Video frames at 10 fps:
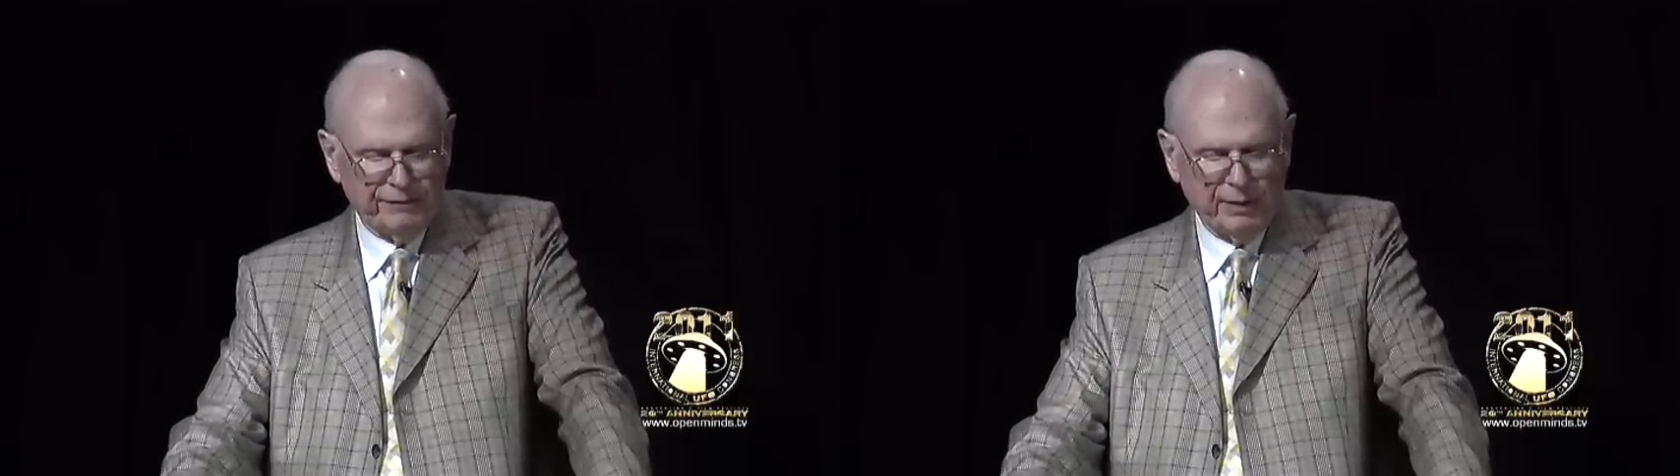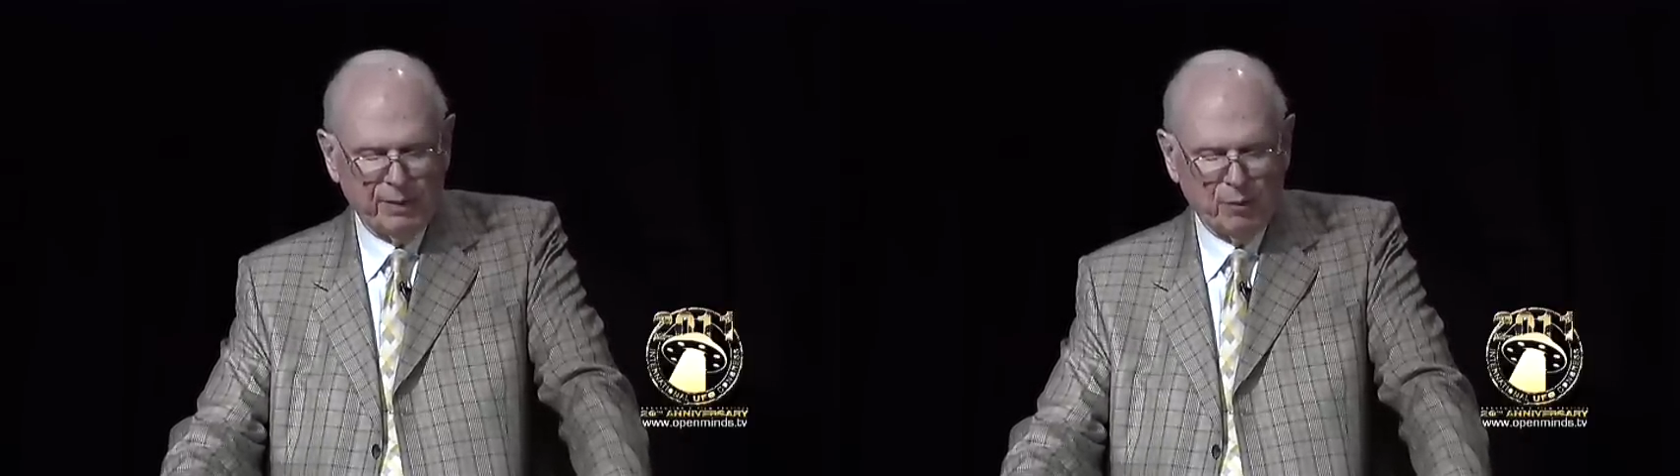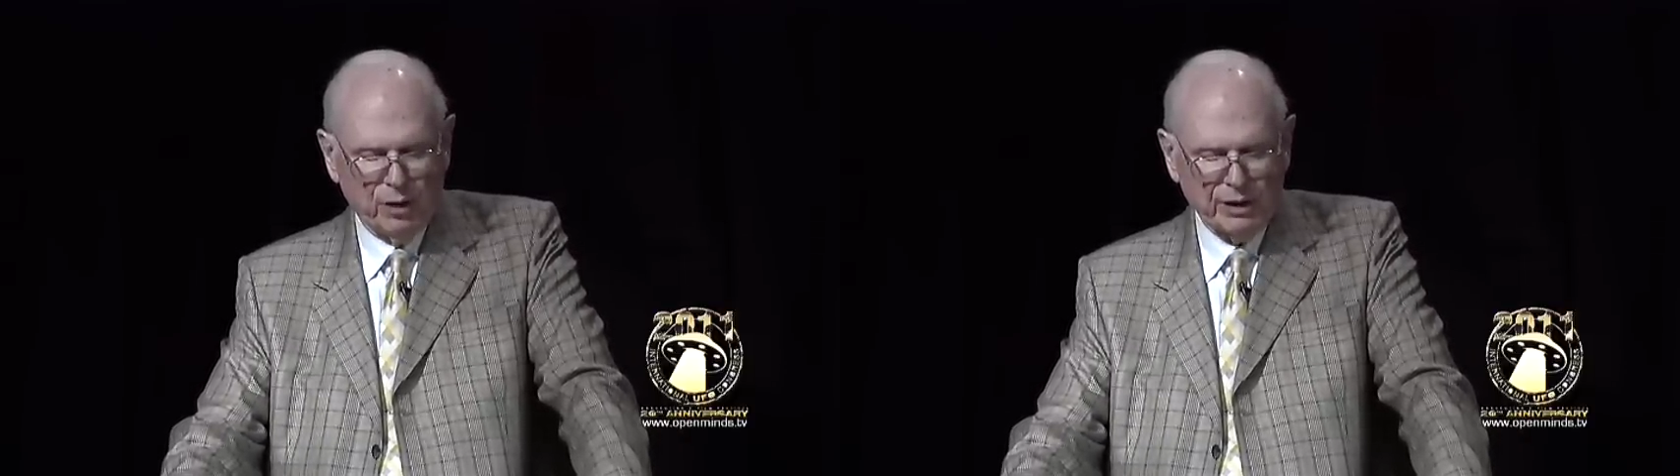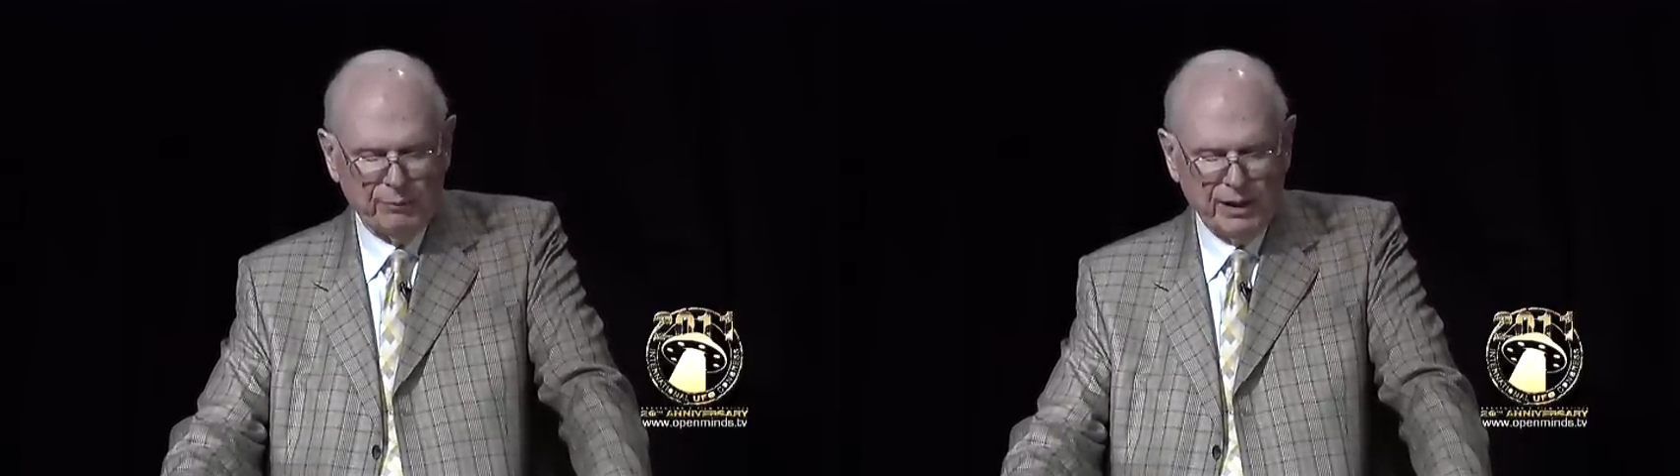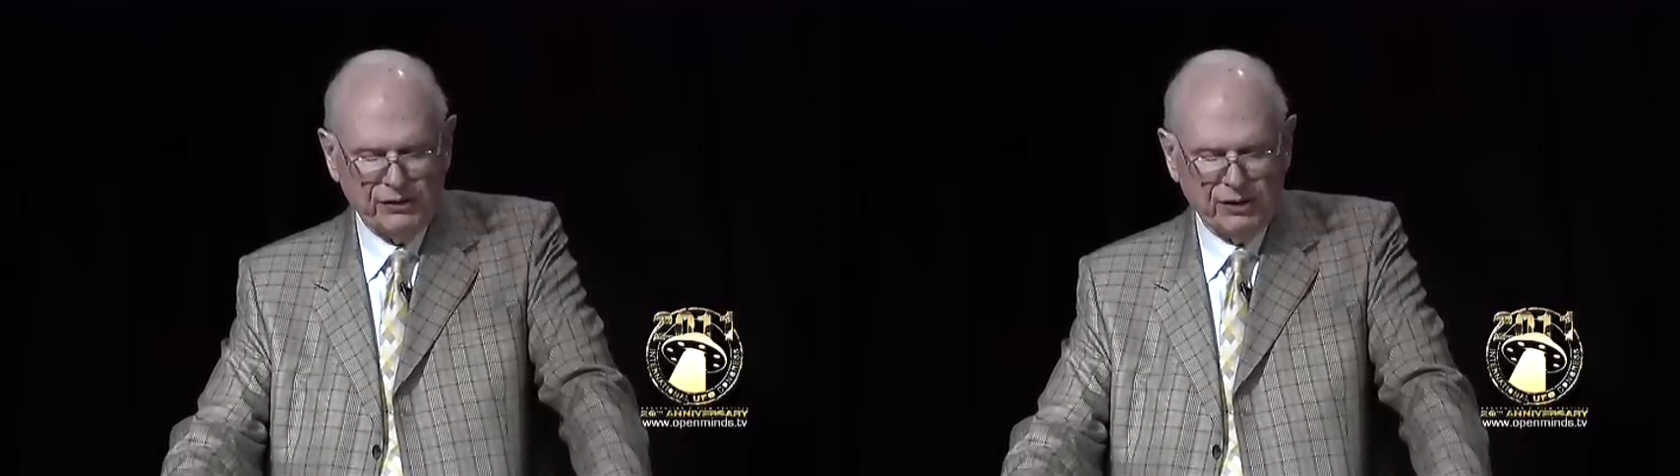from the Morgan
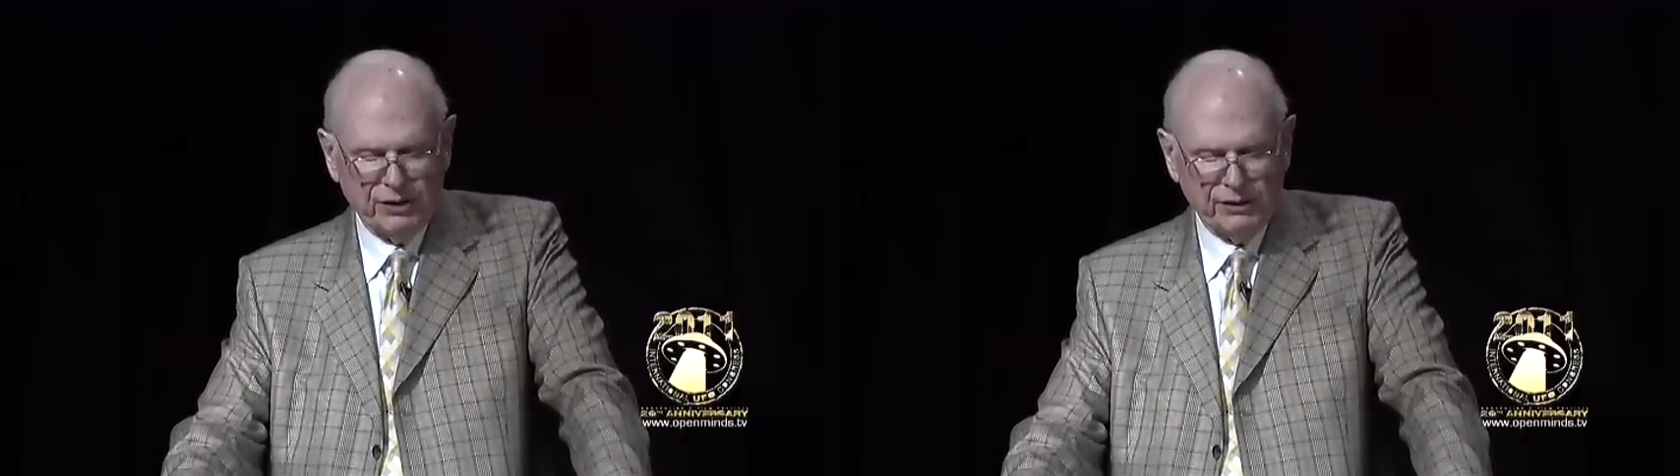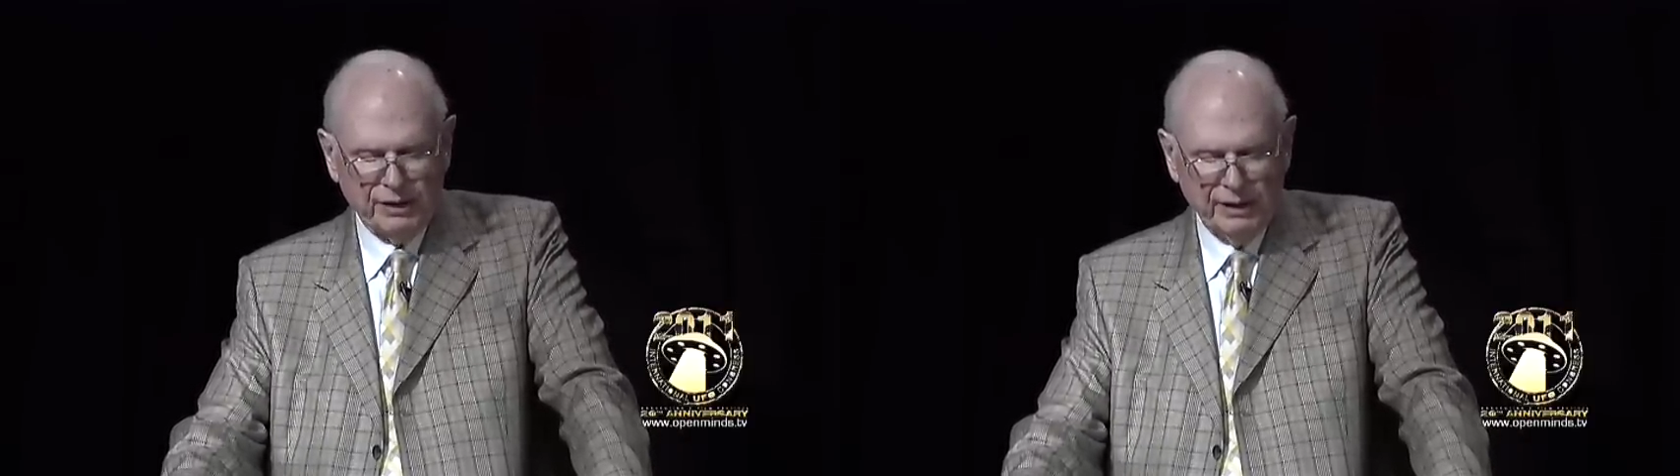precedent